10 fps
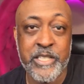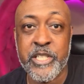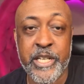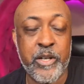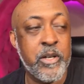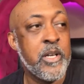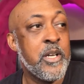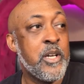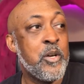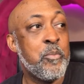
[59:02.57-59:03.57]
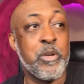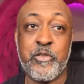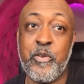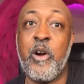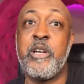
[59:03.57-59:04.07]
year. But as
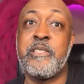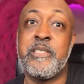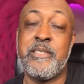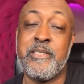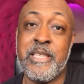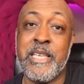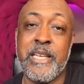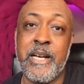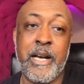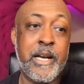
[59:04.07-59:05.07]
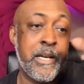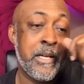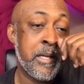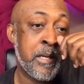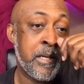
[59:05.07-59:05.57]
far as the,
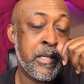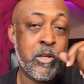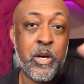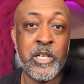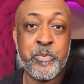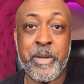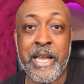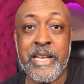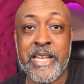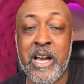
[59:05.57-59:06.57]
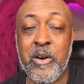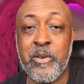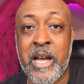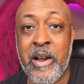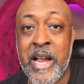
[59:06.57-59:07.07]
us paying down
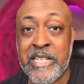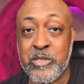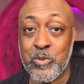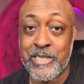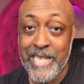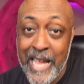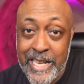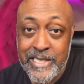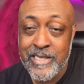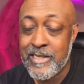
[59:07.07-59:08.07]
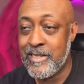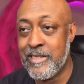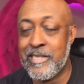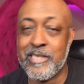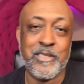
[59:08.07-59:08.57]
our actual debt,
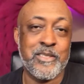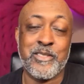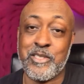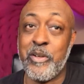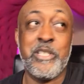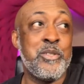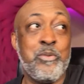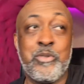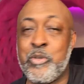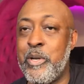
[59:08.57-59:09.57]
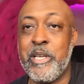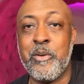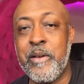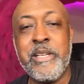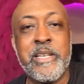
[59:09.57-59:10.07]
32 trillion or
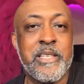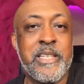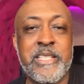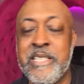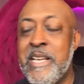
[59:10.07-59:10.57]
whatever the hell it is,